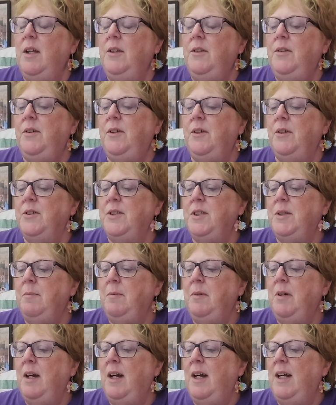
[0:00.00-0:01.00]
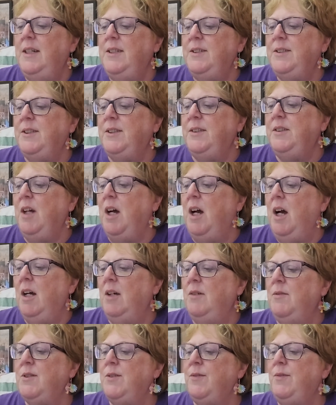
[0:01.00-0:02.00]
To their surprise, the
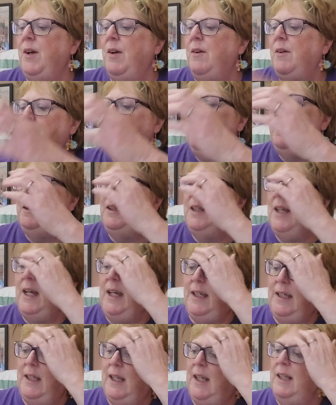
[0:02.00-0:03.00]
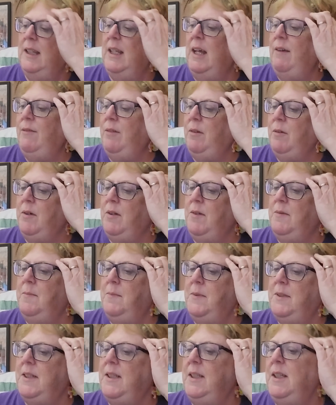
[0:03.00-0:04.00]
dog was very polite and left
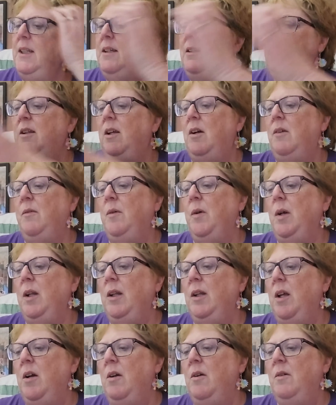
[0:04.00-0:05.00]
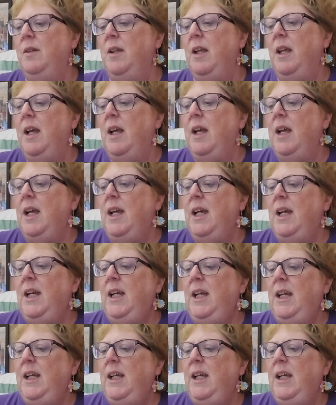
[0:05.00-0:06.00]
Crimson and Clover alone.
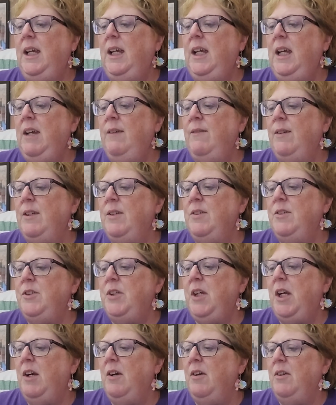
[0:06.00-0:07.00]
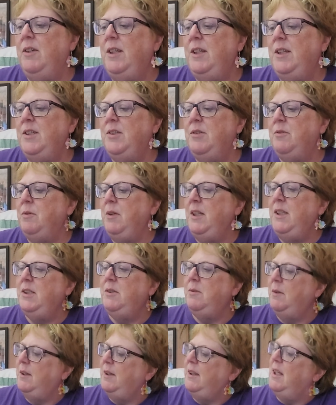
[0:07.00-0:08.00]
He even shared his
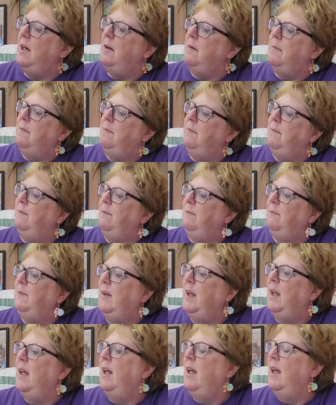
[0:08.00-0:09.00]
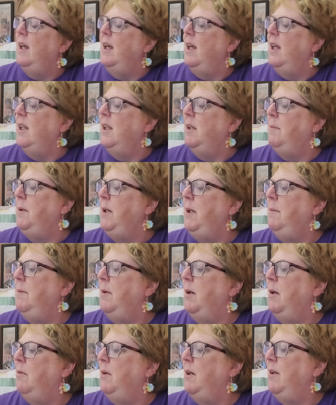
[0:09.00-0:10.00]
treats with them. The
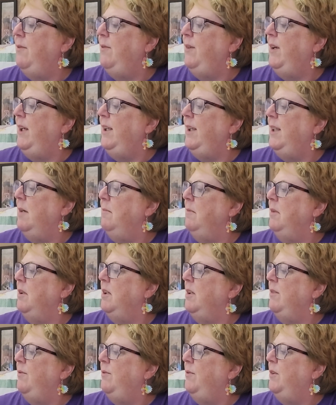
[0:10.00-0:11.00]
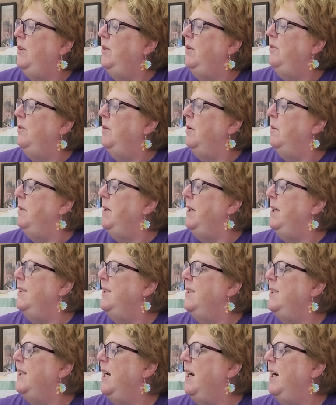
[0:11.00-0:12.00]
people would feed them good food from
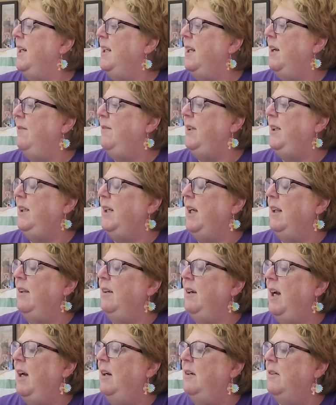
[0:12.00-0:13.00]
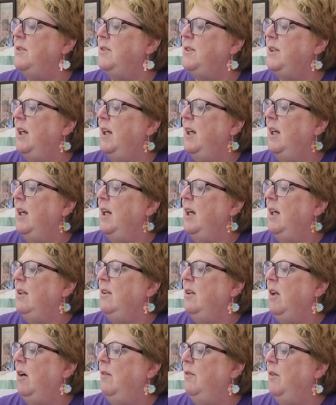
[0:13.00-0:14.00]
inside of the yellow house.
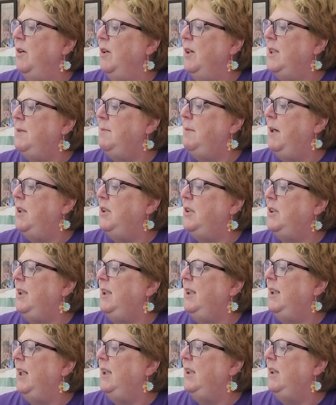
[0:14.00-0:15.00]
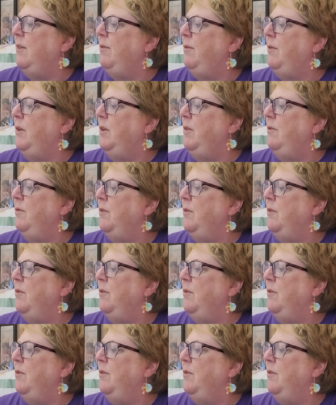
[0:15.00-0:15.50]
Clover especially liked the food